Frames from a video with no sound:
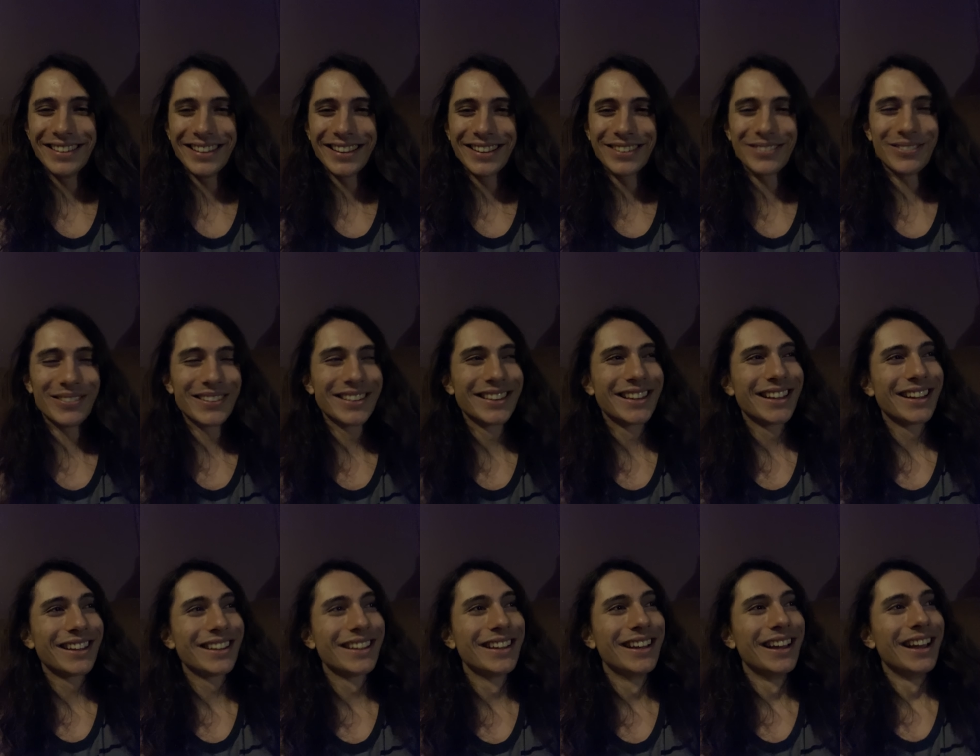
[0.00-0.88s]
Like, one
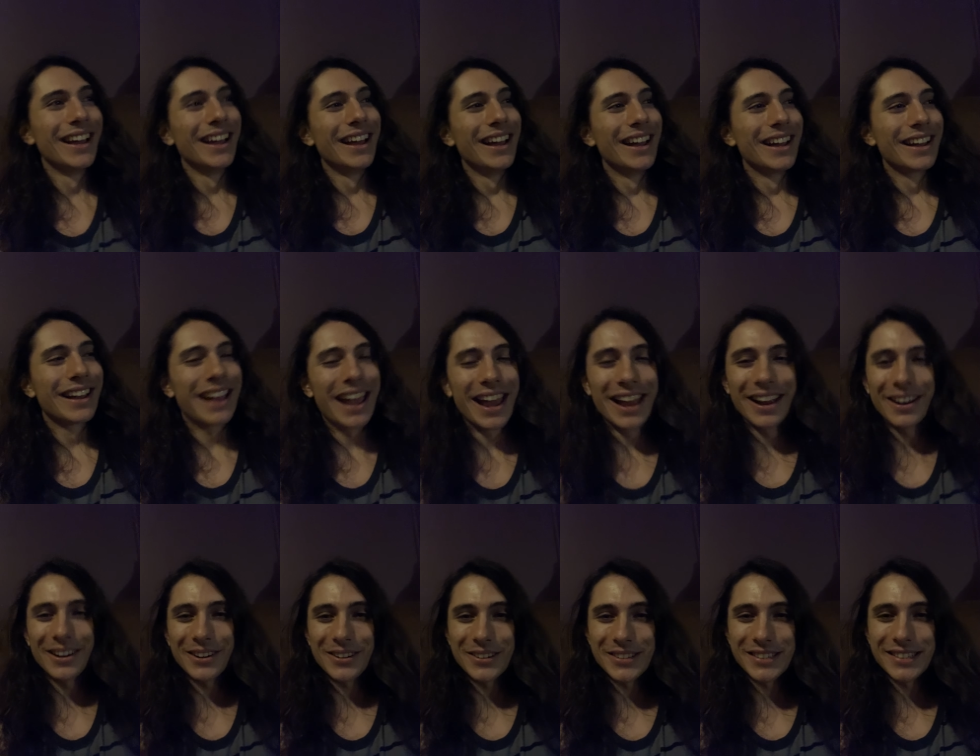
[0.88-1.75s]
that
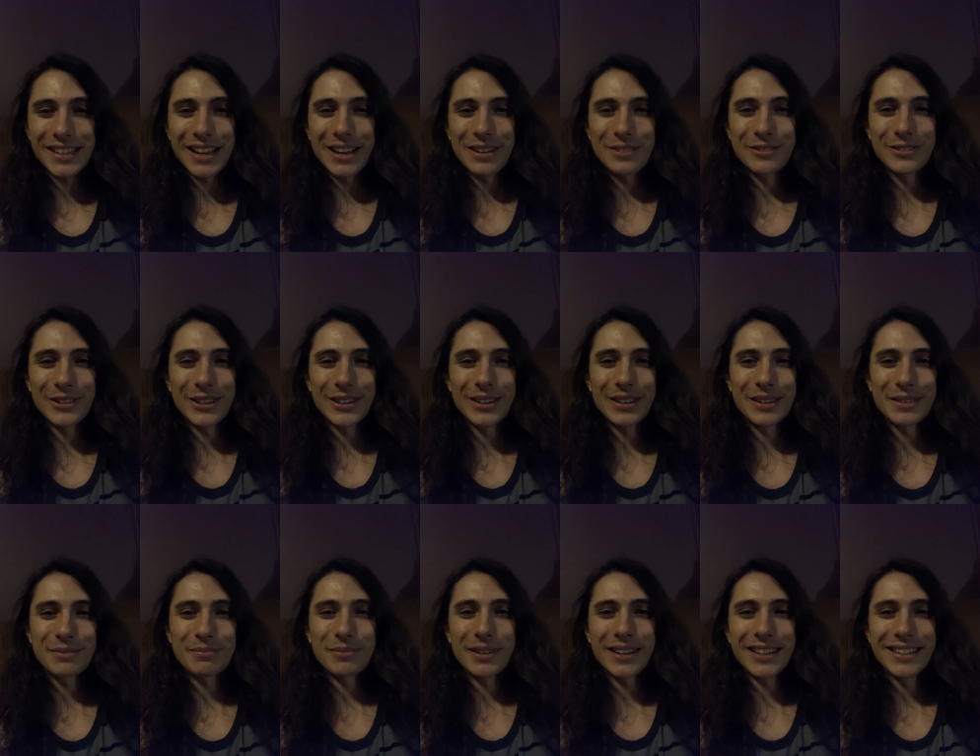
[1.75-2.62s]
cares that
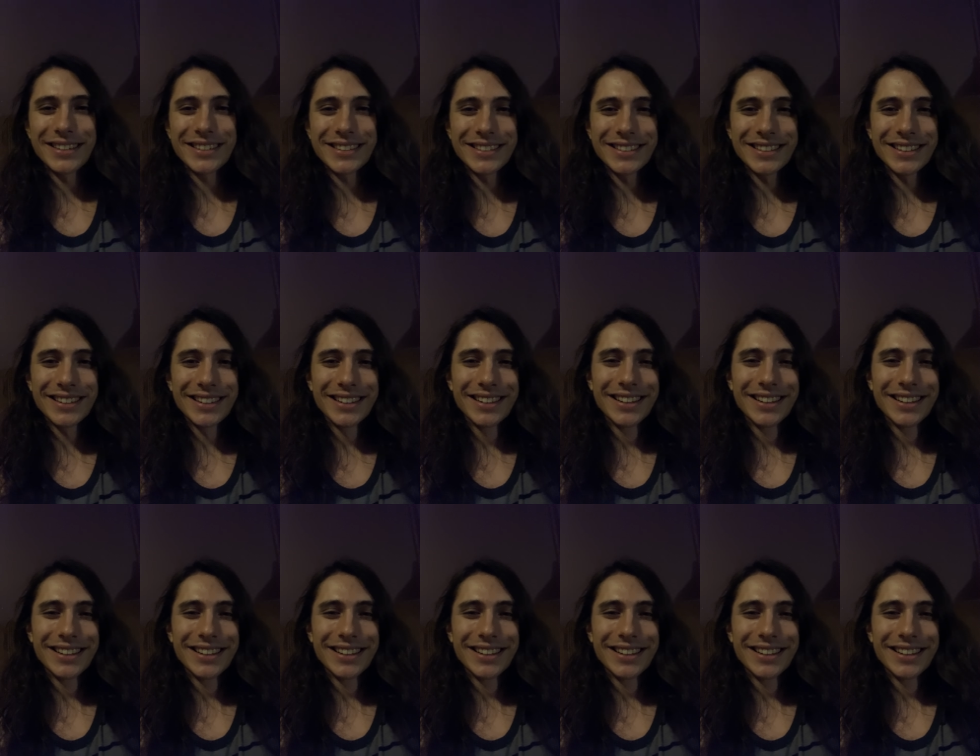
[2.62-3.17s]
fucking much.